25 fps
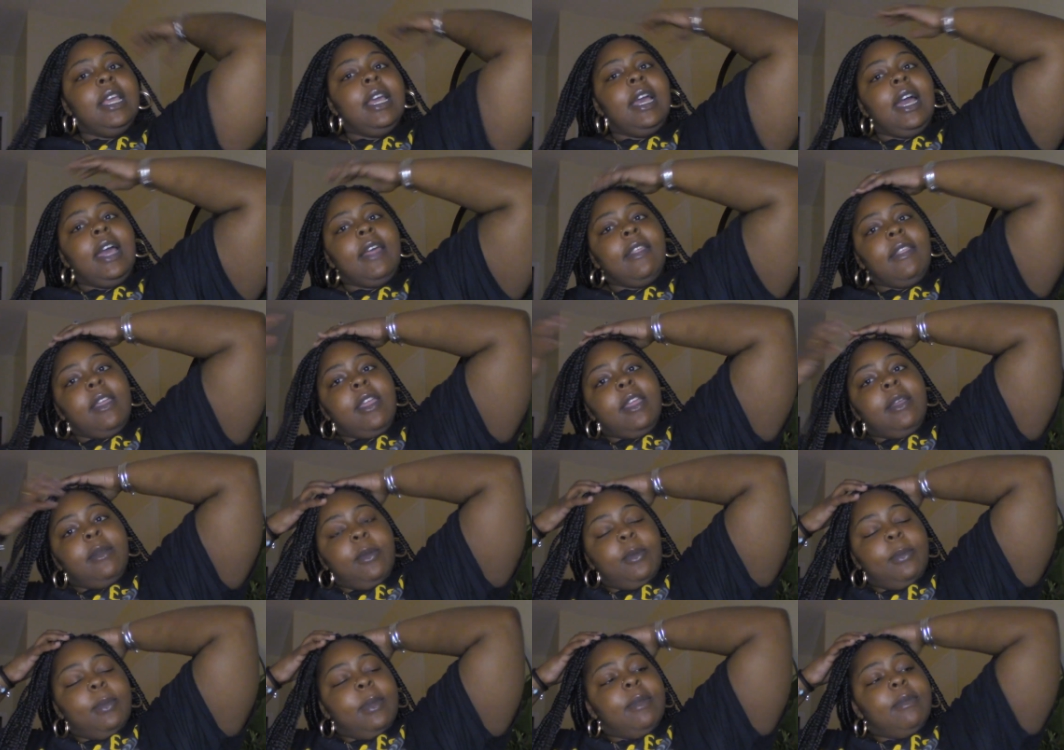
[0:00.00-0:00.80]
I think it
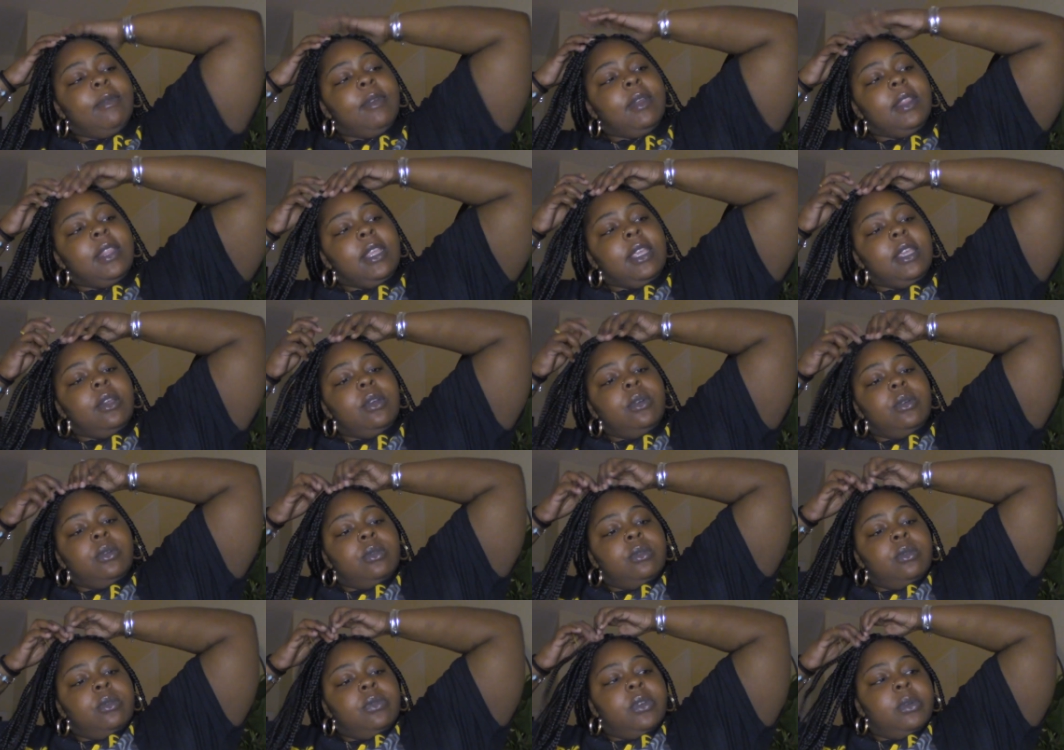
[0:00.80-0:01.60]
would be really
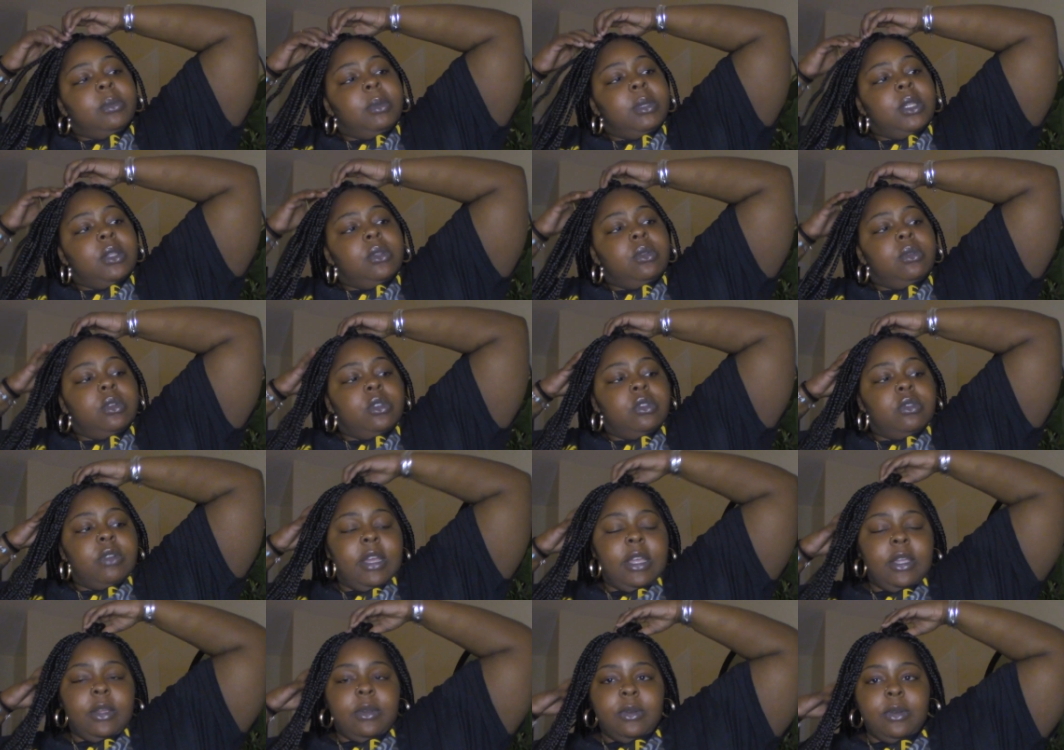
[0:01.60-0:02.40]
cool for me to do a
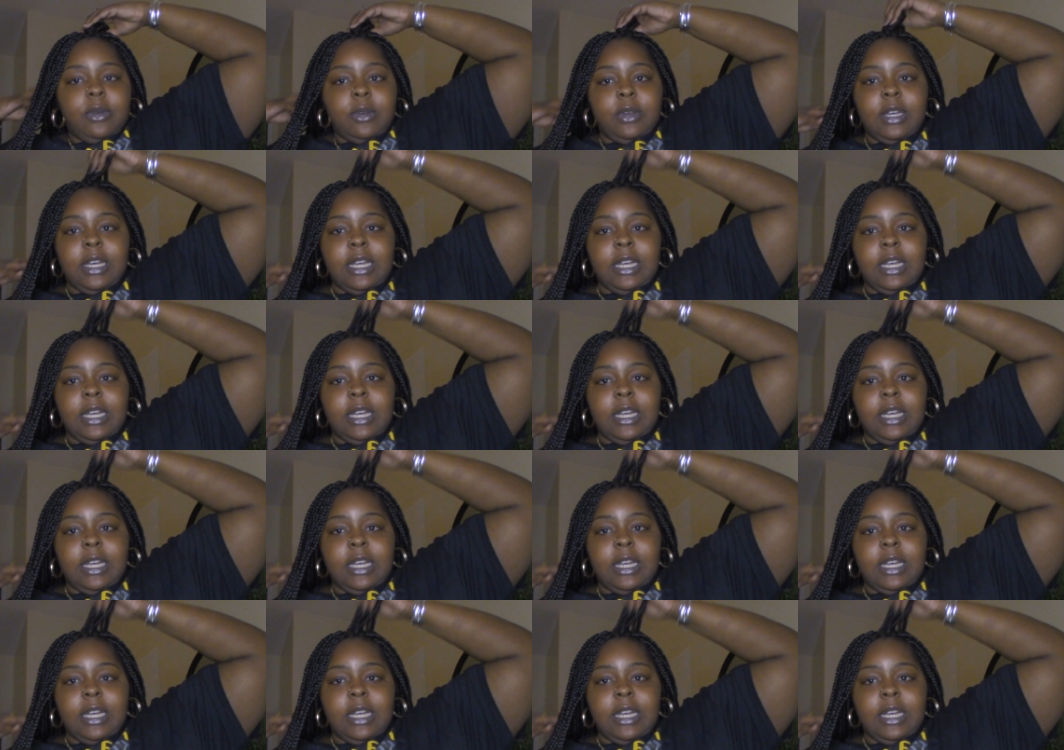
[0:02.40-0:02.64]
try on haul.